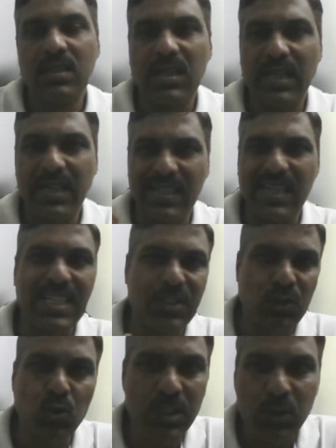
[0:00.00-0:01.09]
and class
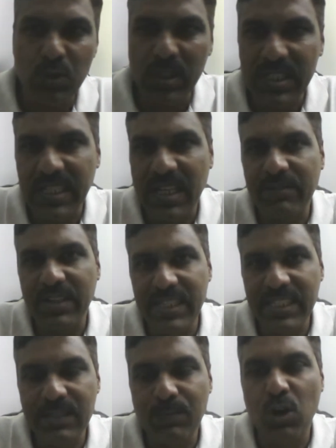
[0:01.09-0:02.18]
2 students, they are
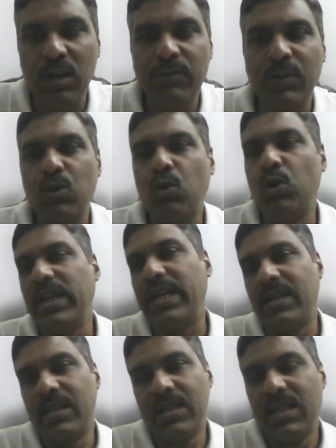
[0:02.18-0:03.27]
very small for
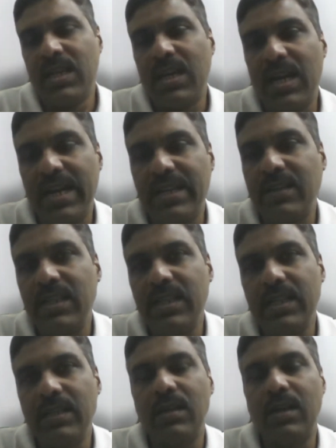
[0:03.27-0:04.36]
coding. And
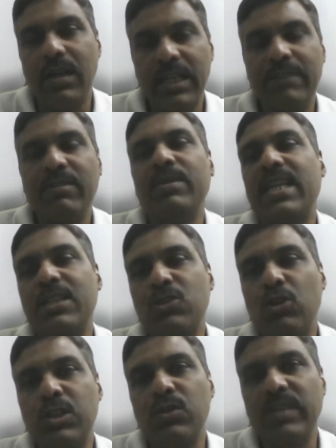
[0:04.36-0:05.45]
in earlier webinars
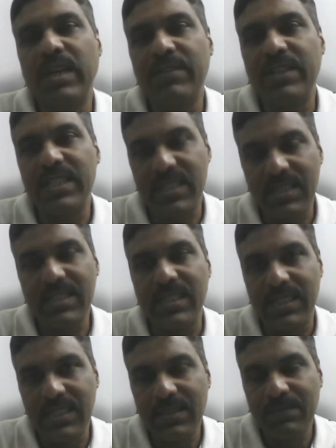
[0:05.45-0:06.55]
also, we have discussed
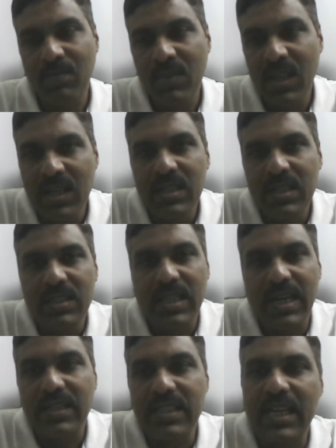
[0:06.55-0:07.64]
this,
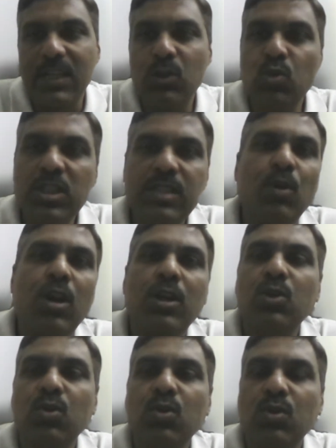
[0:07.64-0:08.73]
that they are too small
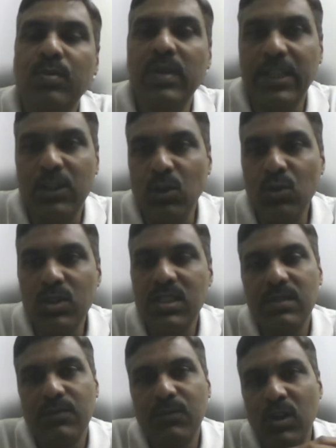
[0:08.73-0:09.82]
to
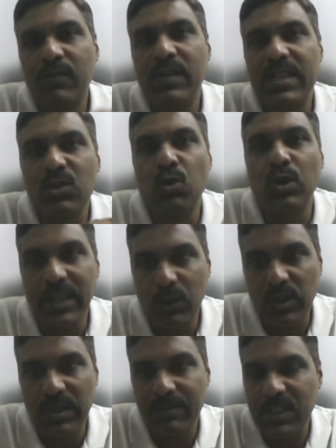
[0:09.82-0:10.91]
introduce full-fledged coding
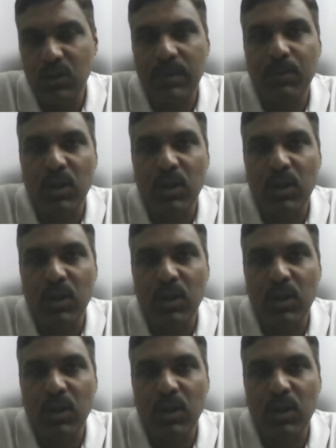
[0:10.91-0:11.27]
to them. It's not